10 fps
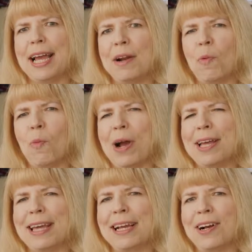and why
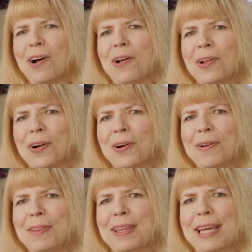they call her
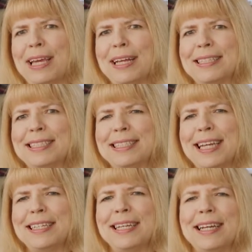the
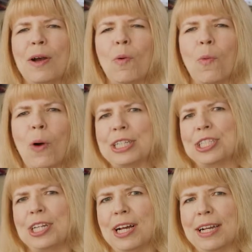state
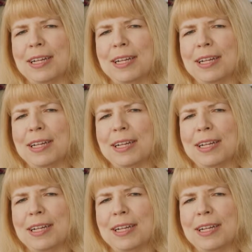watchdog.